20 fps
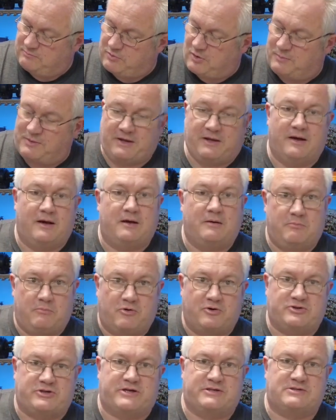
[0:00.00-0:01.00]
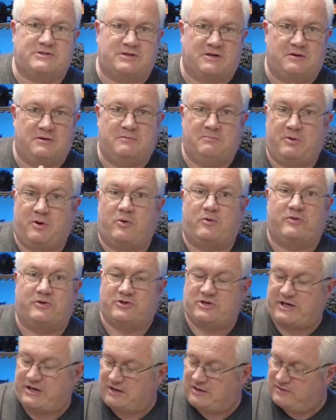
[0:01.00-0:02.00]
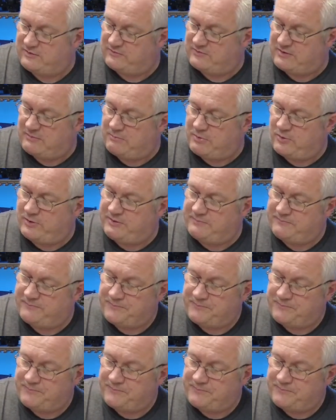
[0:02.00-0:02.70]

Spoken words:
Probably a project to put on the channel at some point.